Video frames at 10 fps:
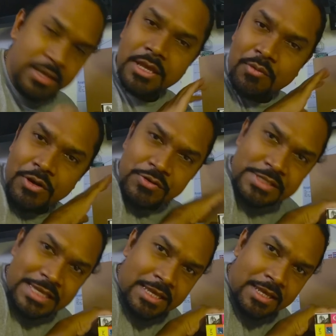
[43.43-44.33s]
Here what you
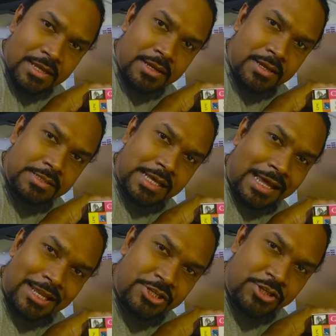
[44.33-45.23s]
see is a
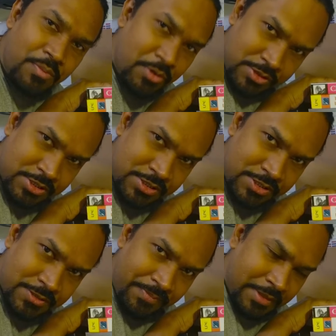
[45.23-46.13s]
collection of books.